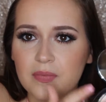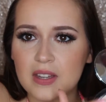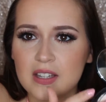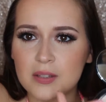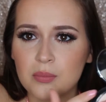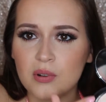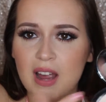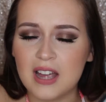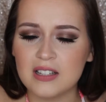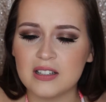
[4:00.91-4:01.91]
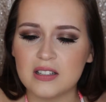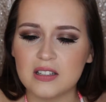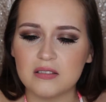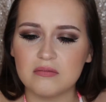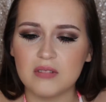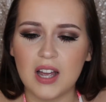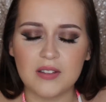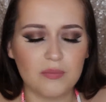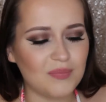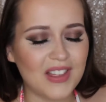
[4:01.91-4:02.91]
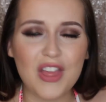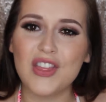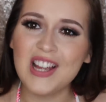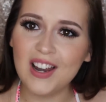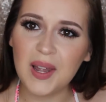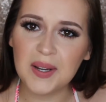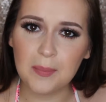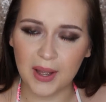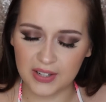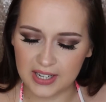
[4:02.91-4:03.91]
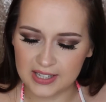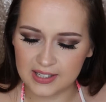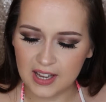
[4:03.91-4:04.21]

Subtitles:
It's pressed. Now, the thing I like about it is,